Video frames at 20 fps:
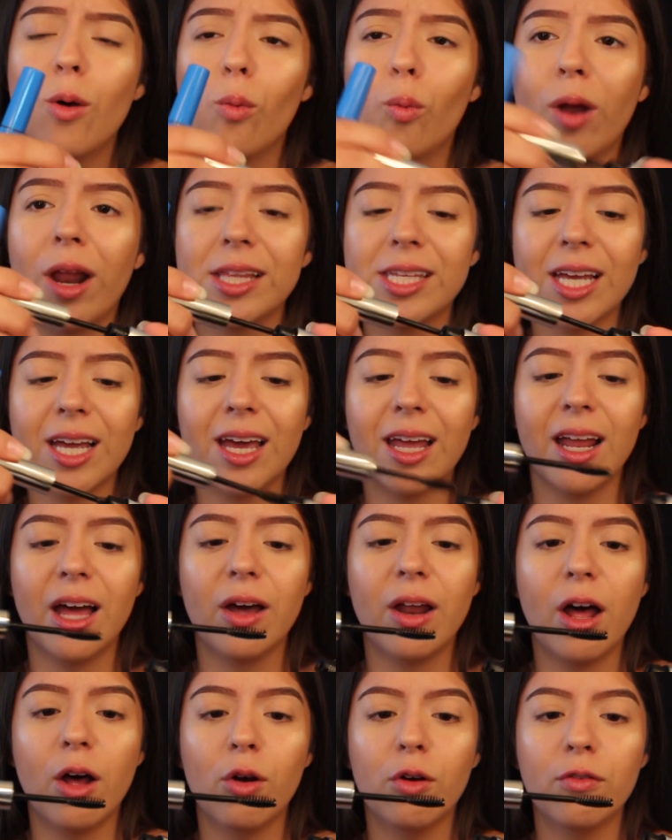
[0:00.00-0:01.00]
When I take it
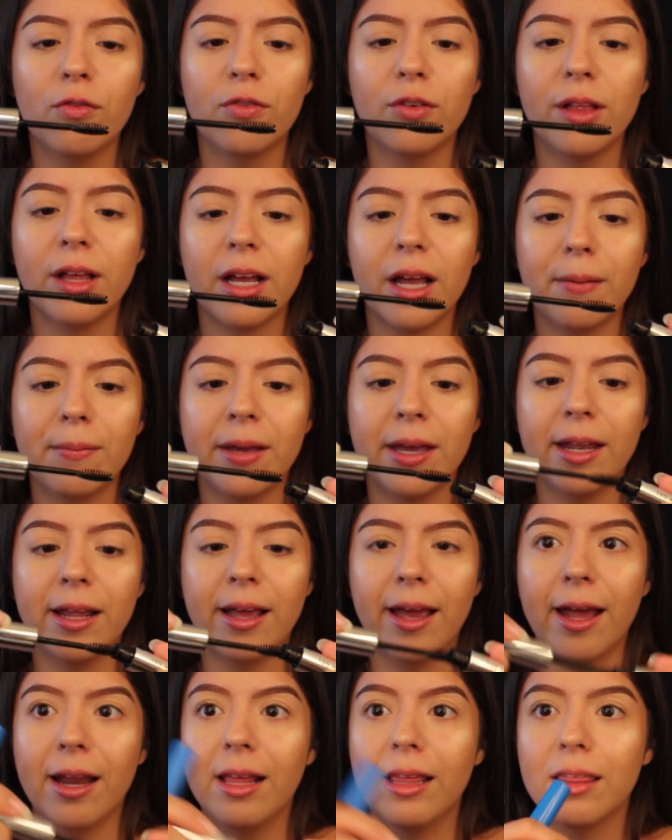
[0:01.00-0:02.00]
out, I don't feel like I'm
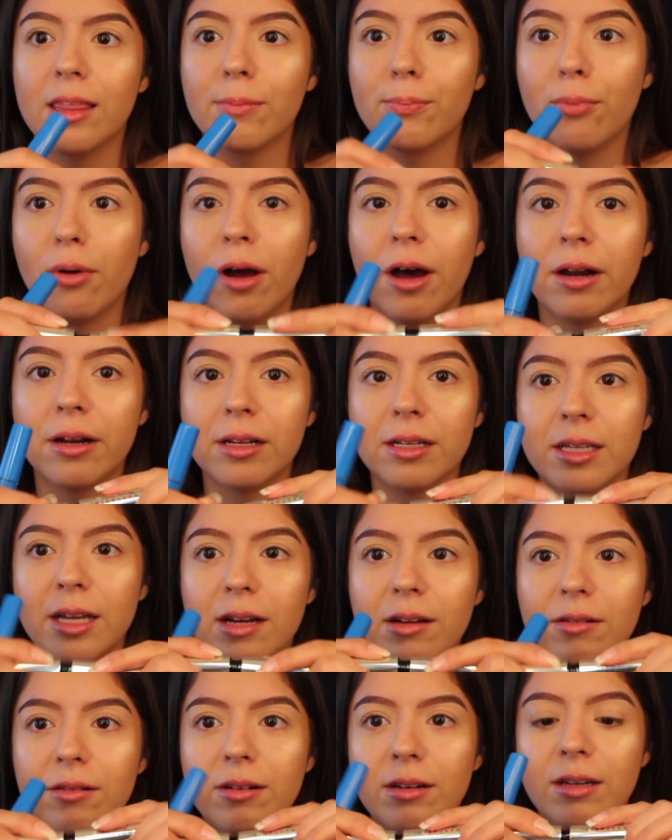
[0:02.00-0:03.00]
getting any product
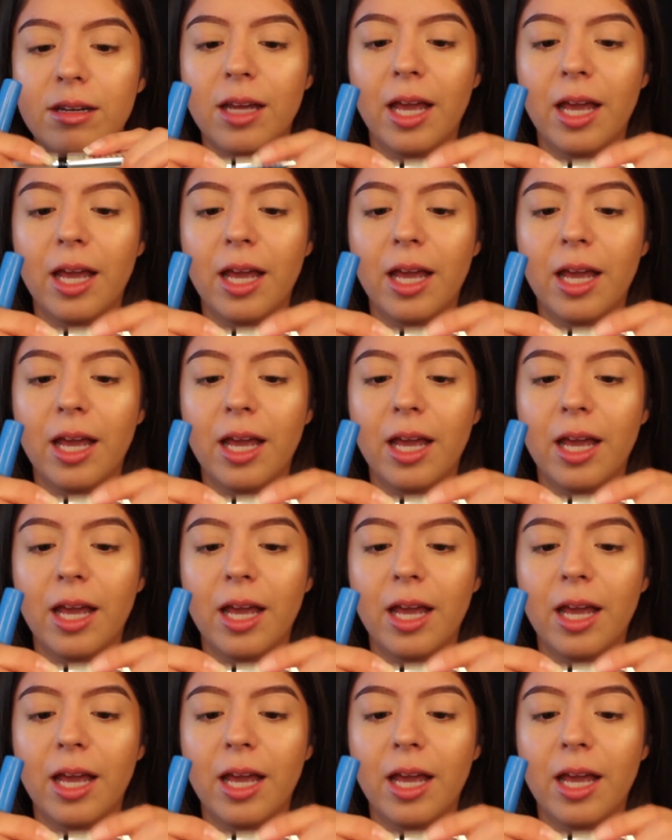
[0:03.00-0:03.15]
out,